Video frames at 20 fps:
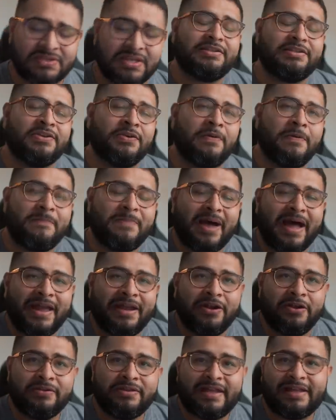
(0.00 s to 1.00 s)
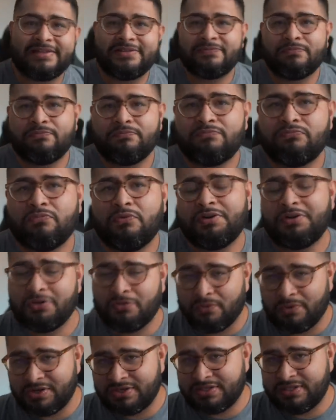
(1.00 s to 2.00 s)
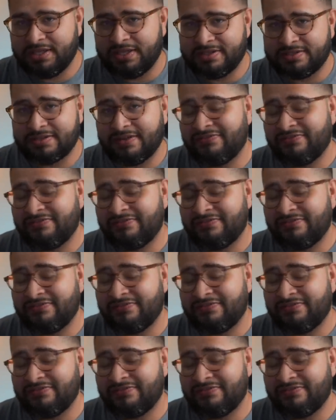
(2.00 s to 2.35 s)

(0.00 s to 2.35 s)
To a buyer, that's one of the worst things.